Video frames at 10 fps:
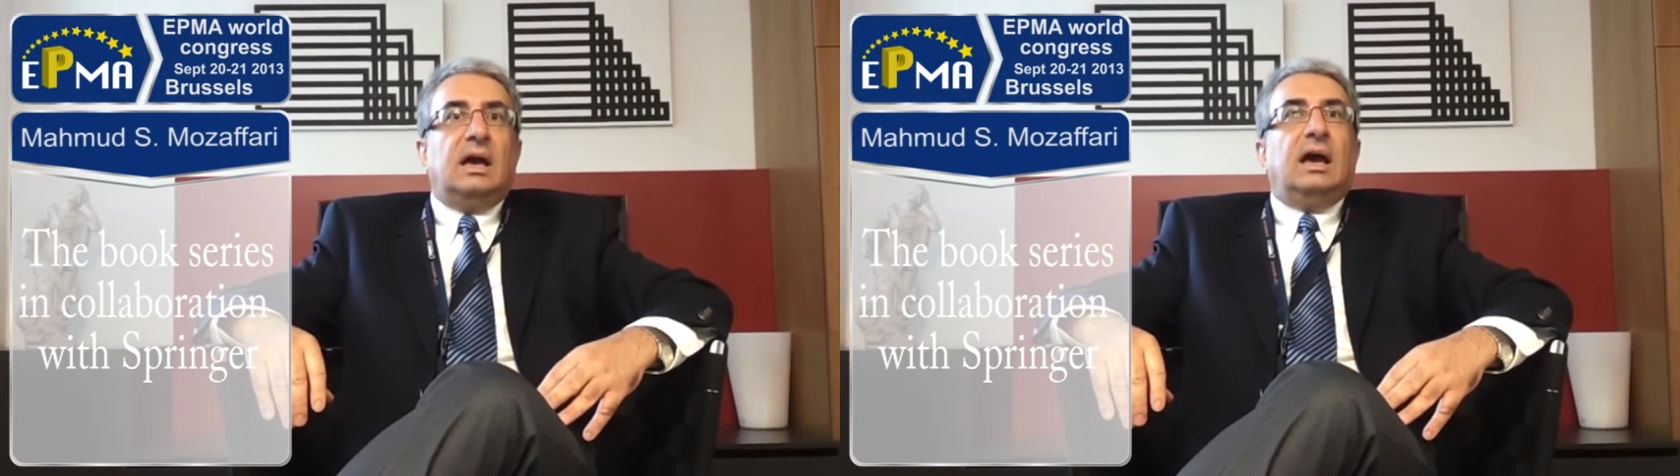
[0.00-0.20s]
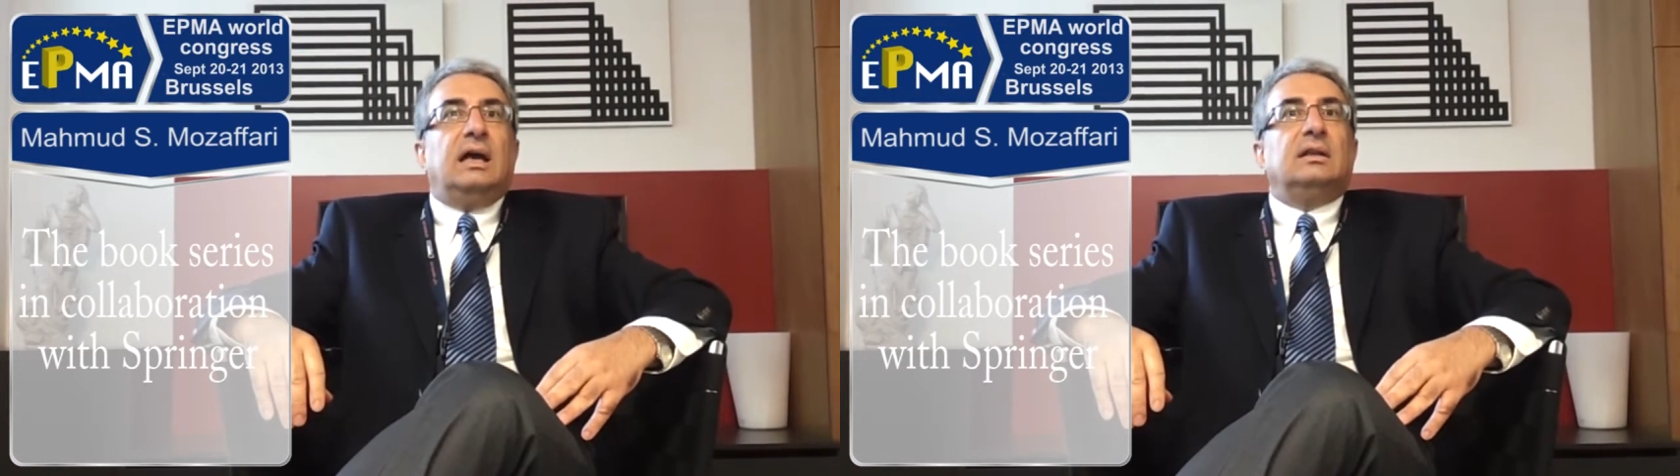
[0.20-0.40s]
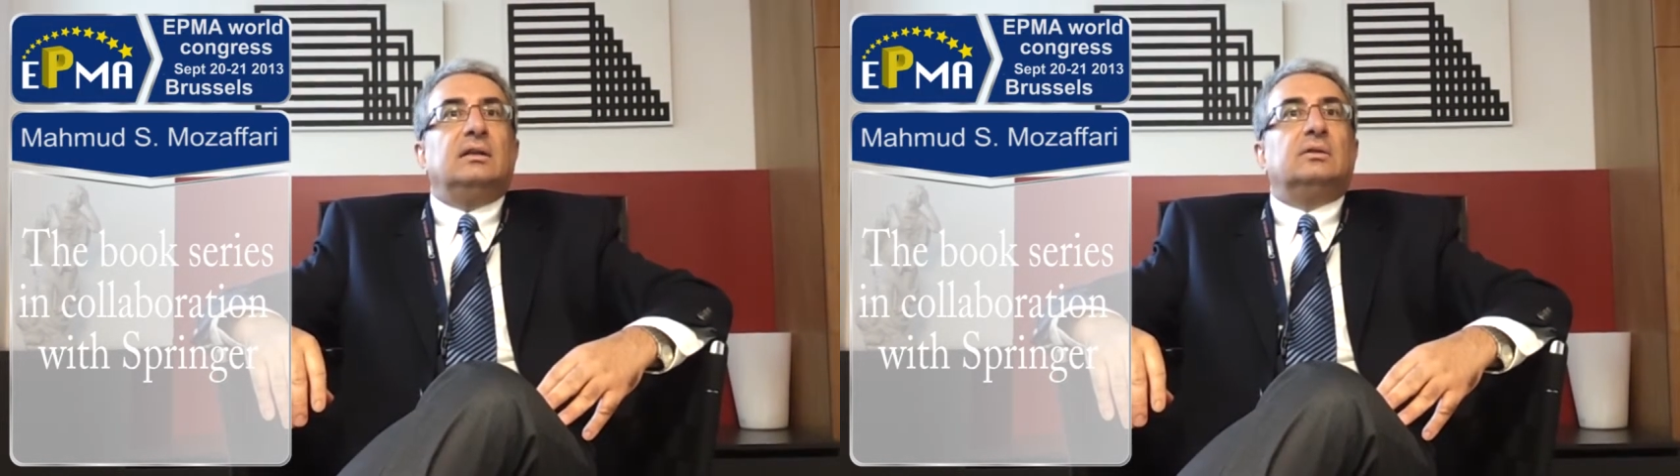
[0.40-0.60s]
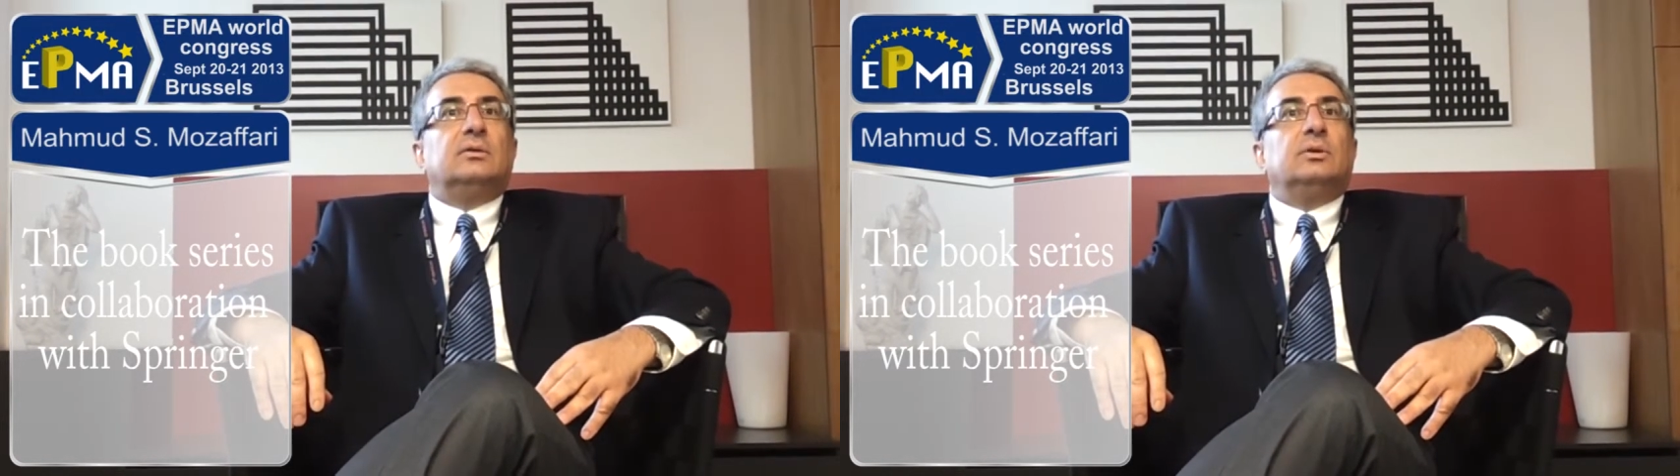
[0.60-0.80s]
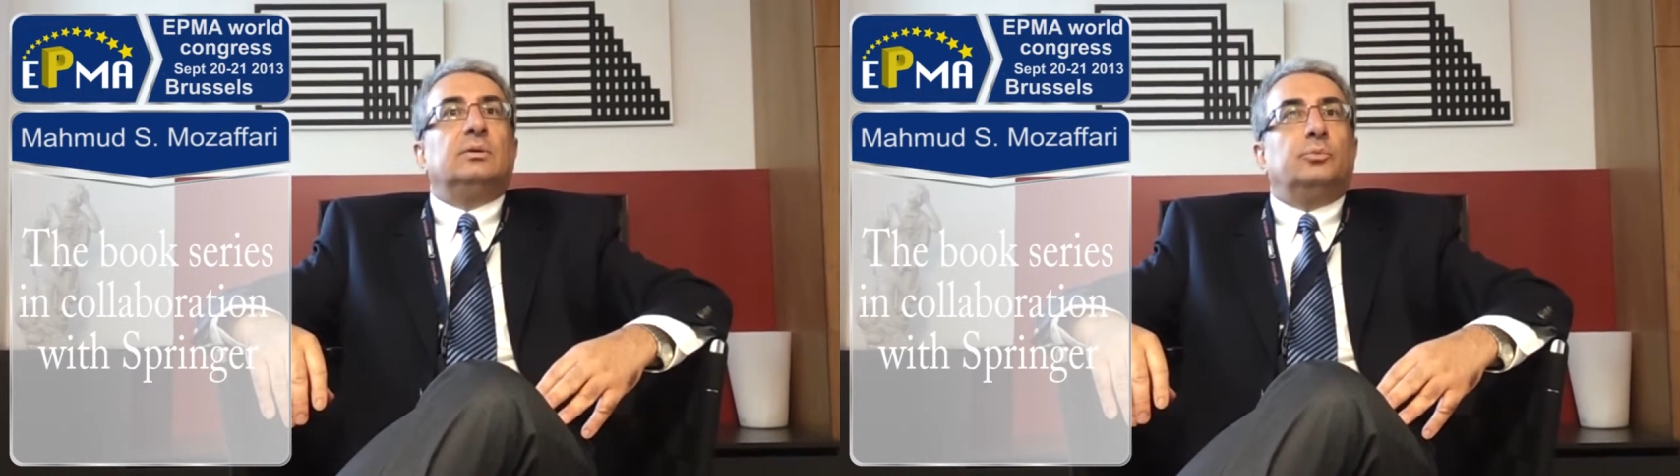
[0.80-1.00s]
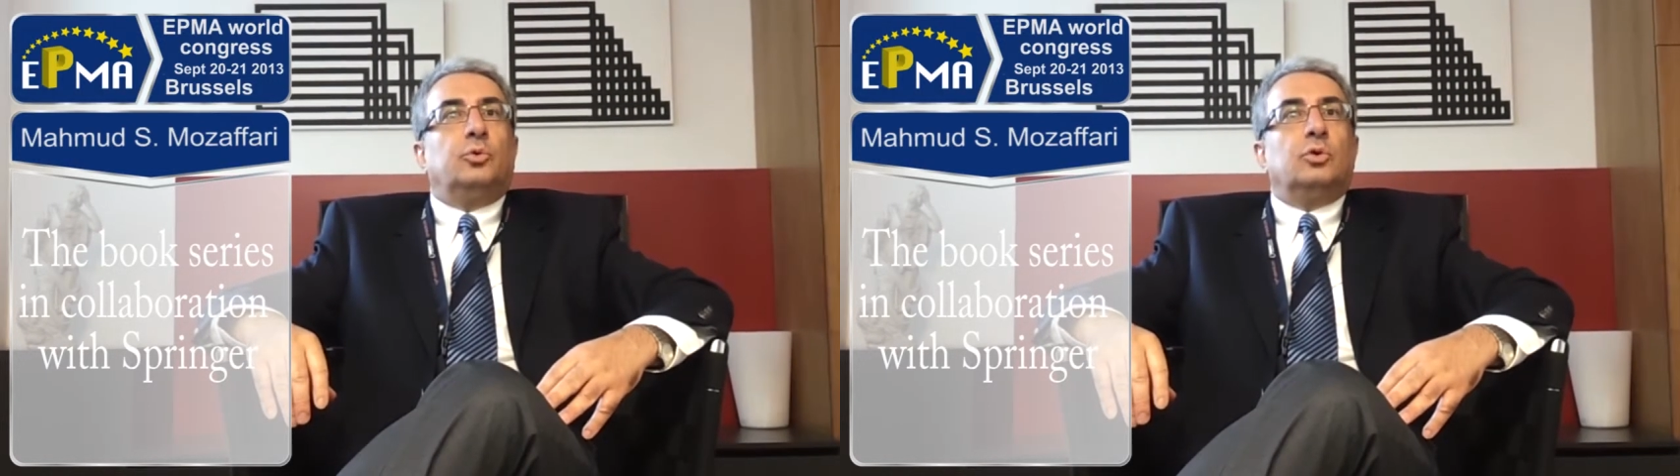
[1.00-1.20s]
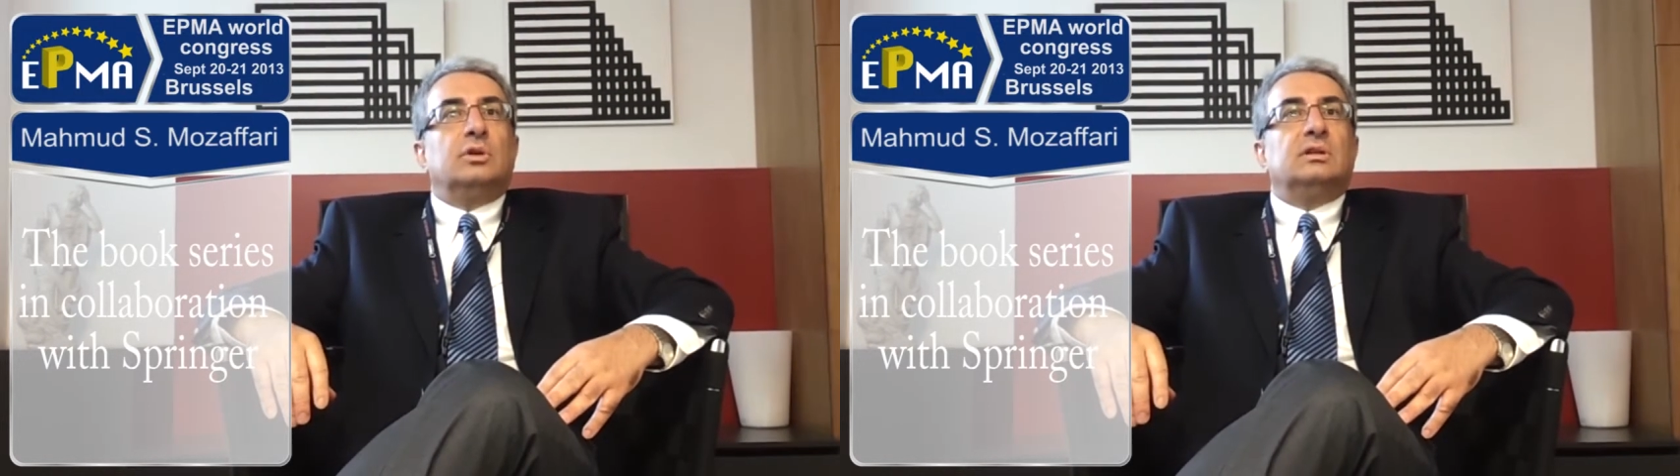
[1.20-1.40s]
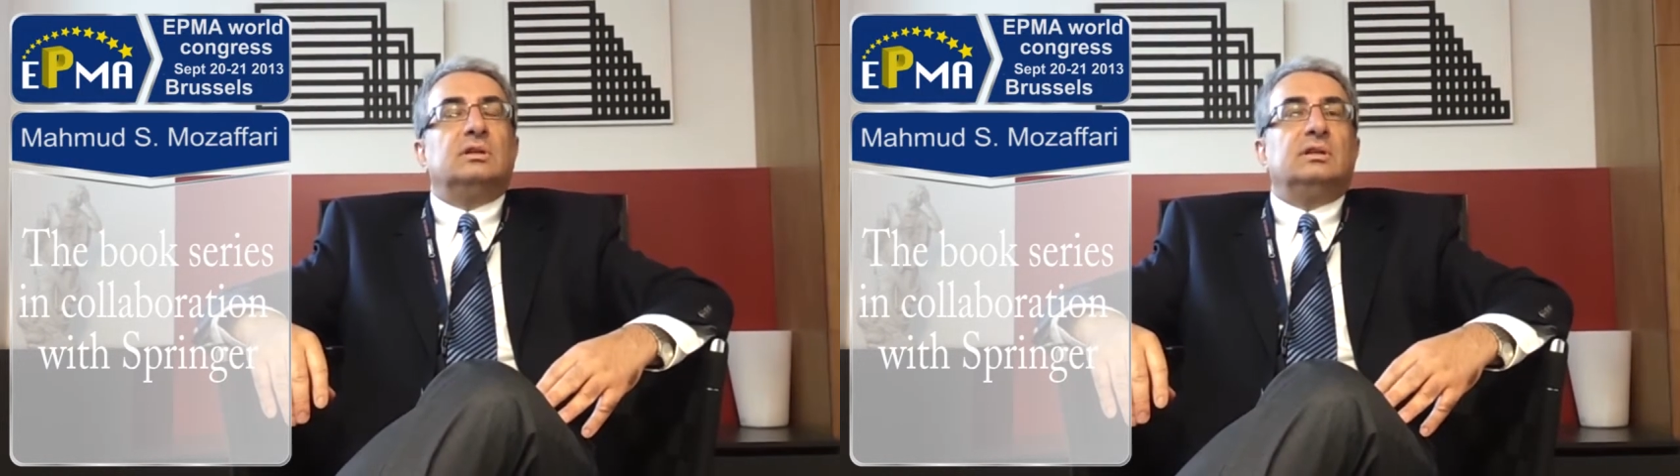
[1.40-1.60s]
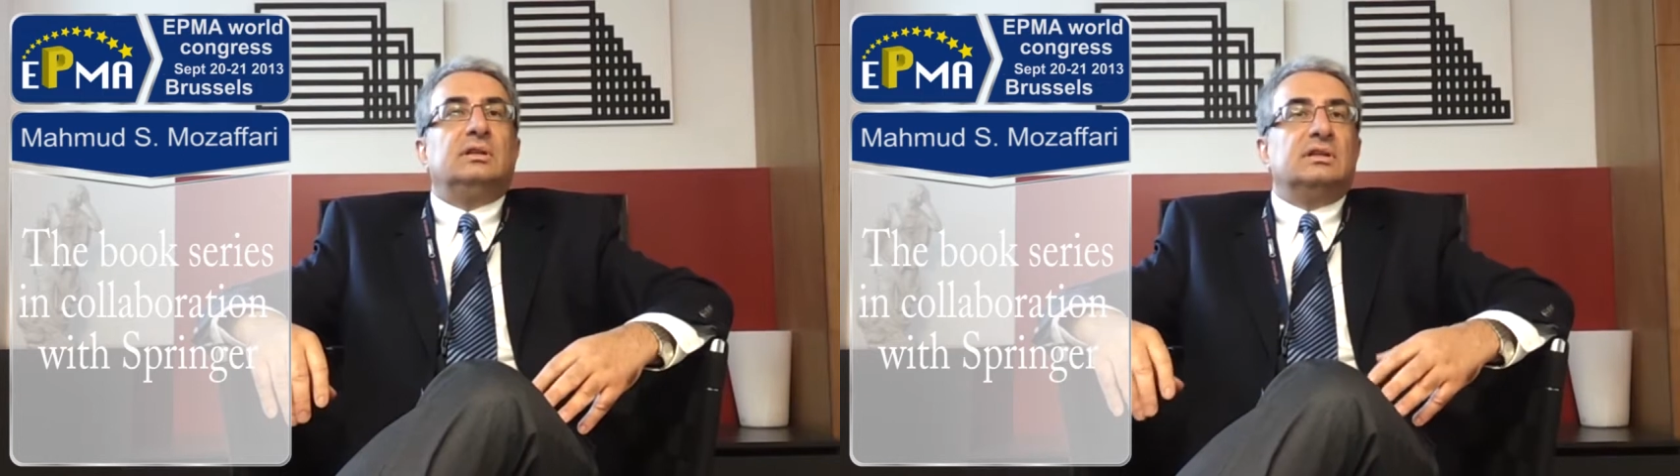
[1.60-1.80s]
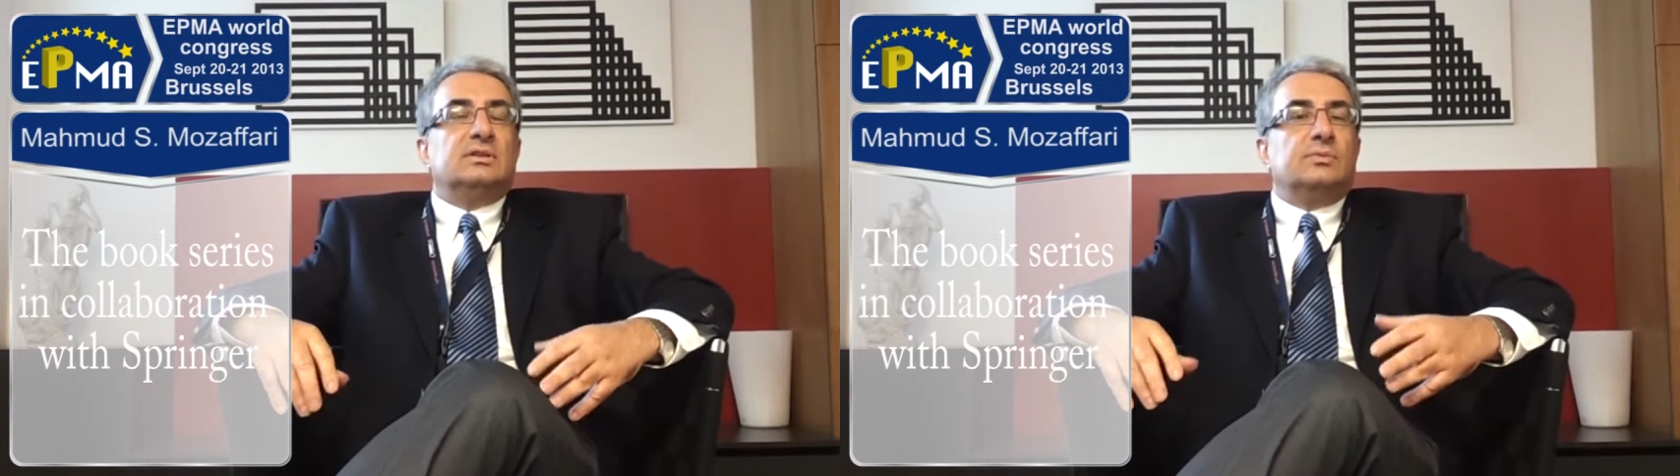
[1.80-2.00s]
and it importantly
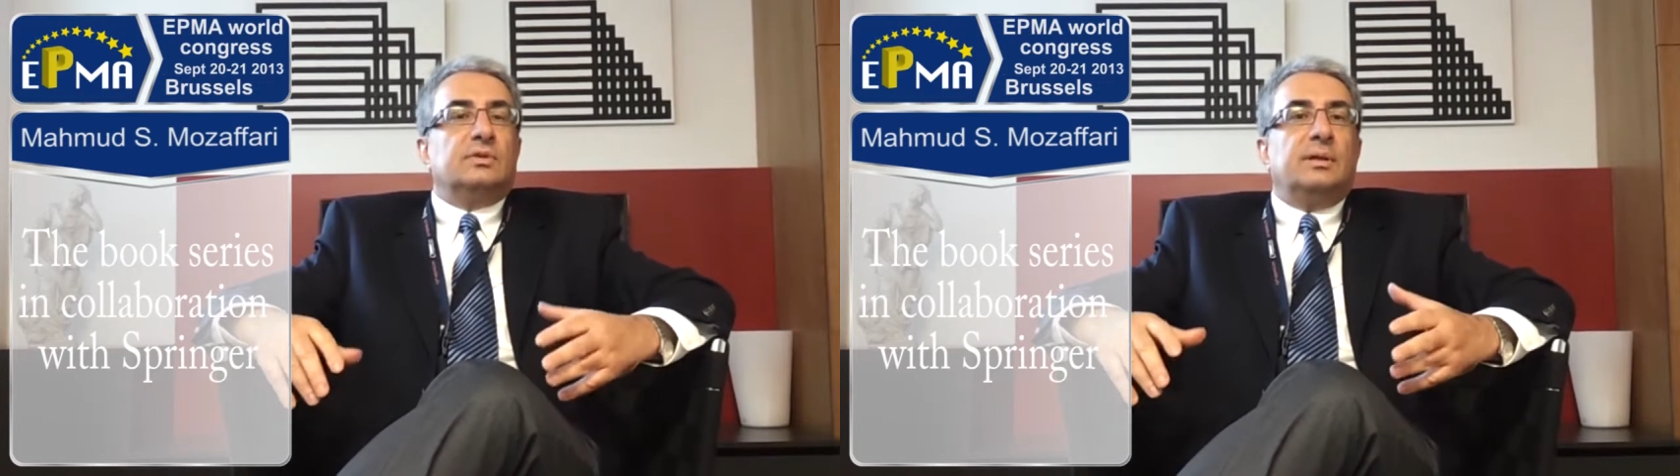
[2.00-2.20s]
deals with